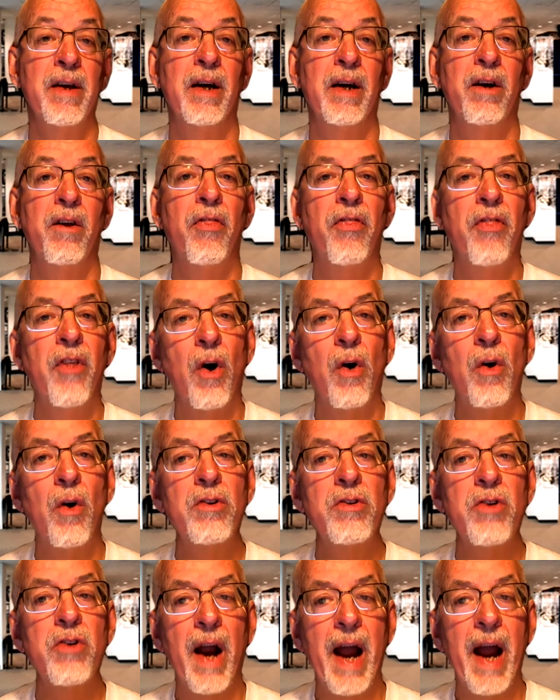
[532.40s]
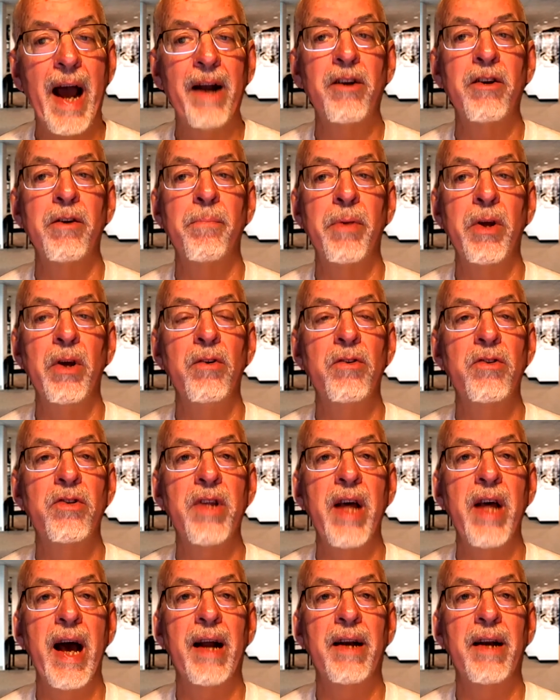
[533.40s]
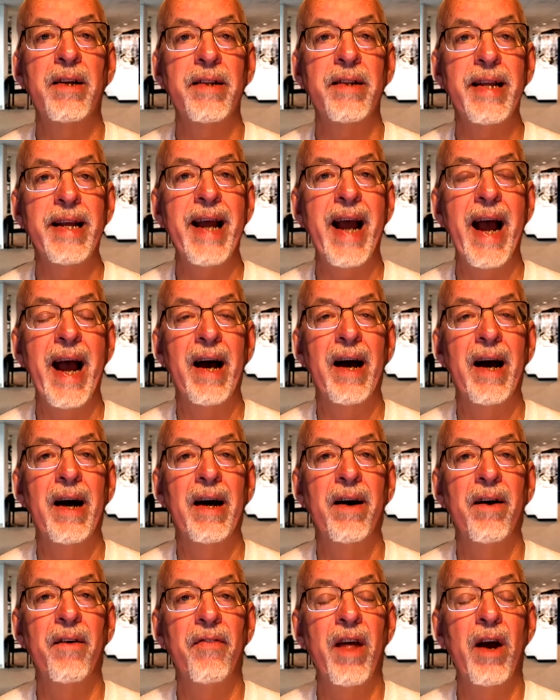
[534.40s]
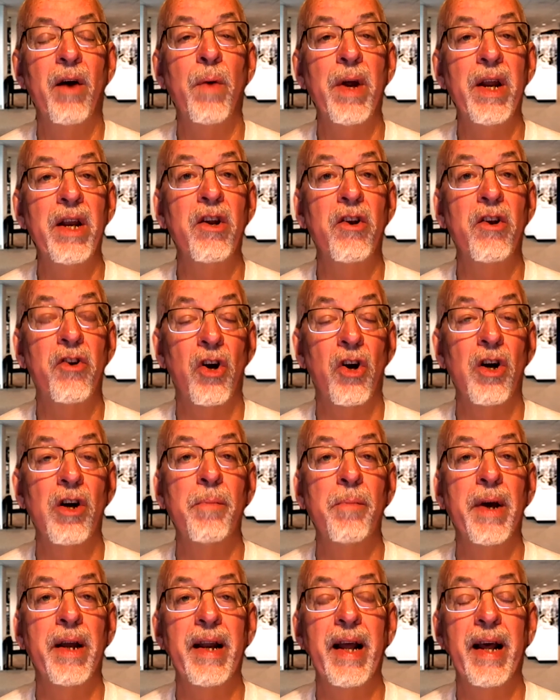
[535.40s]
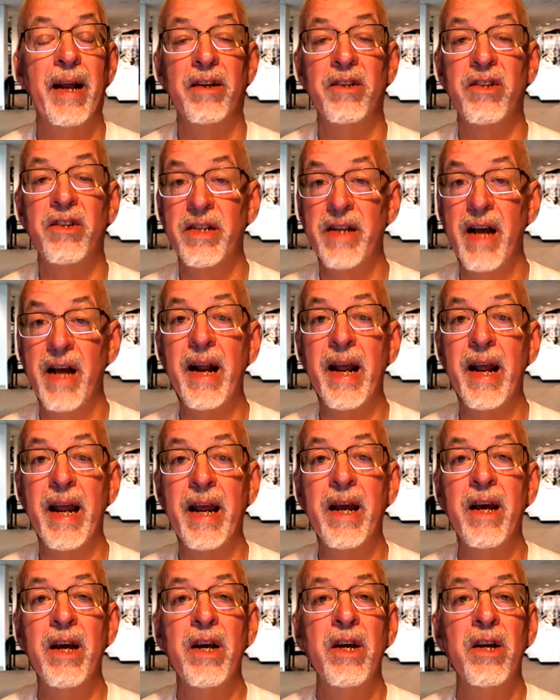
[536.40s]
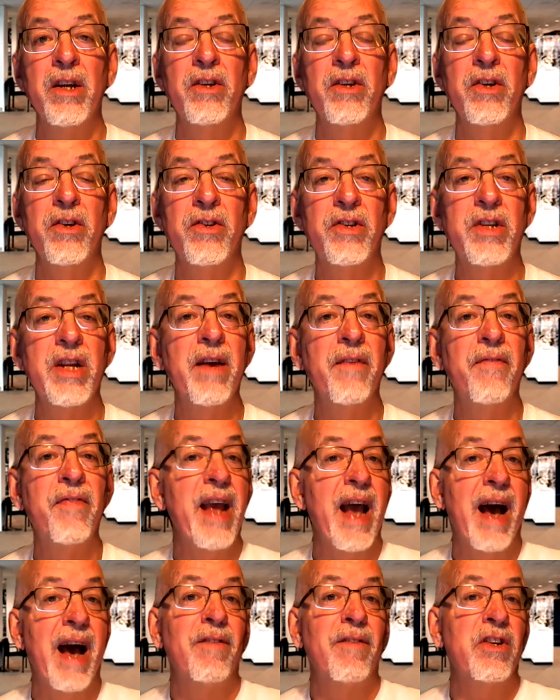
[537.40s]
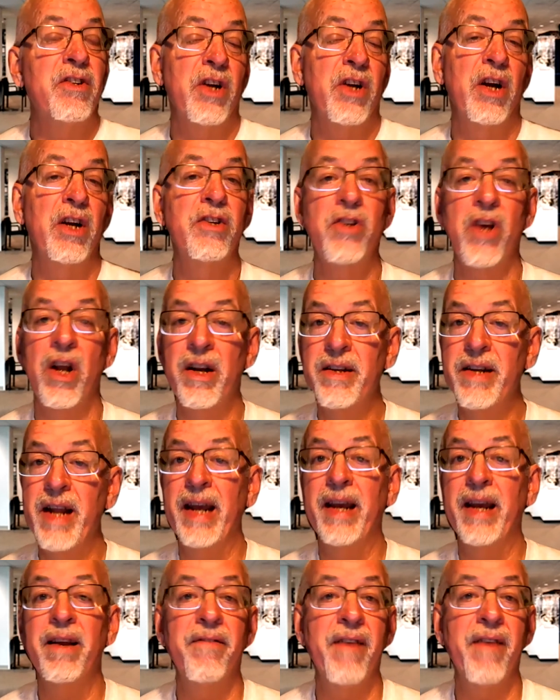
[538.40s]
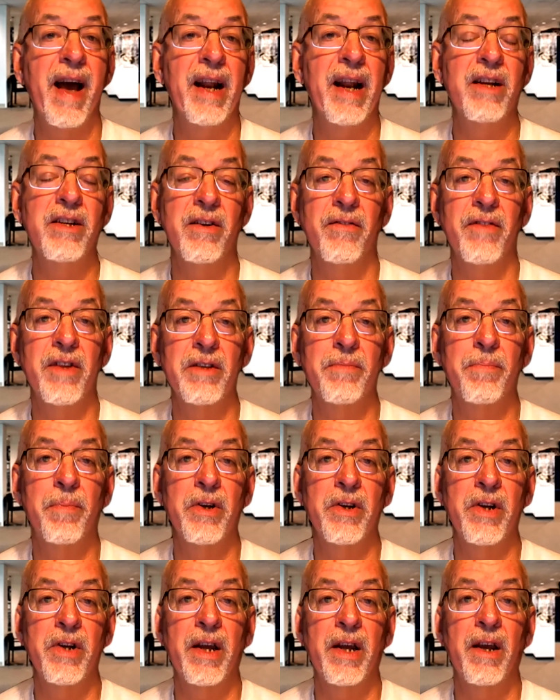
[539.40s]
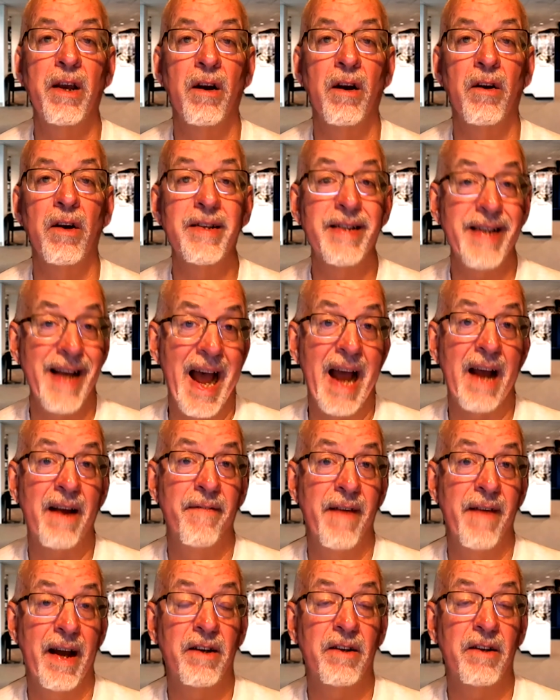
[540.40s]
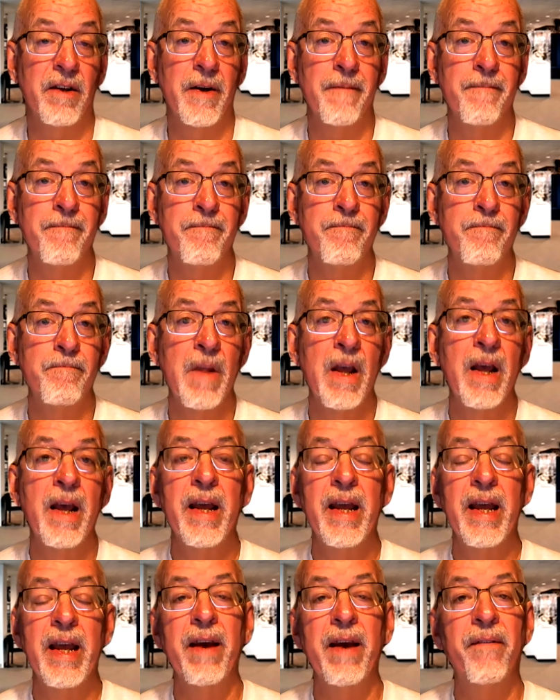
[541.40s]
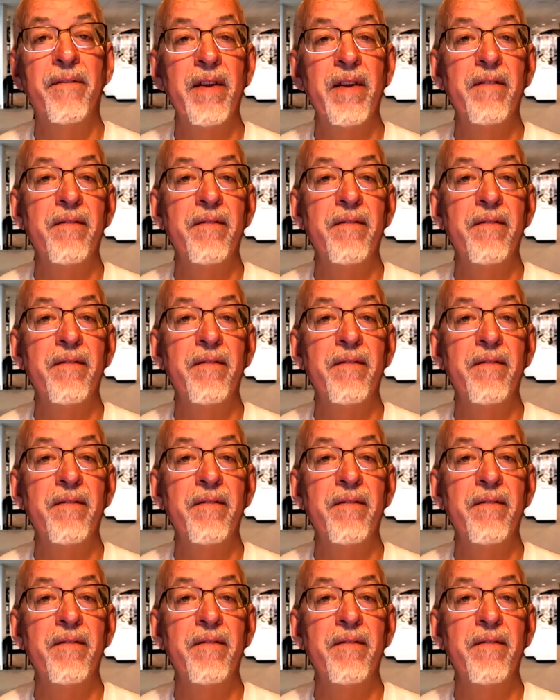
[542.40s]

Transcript: Those are attributes that we determine and study to see if the adversary is going to take advantage of this particular attack vector. If in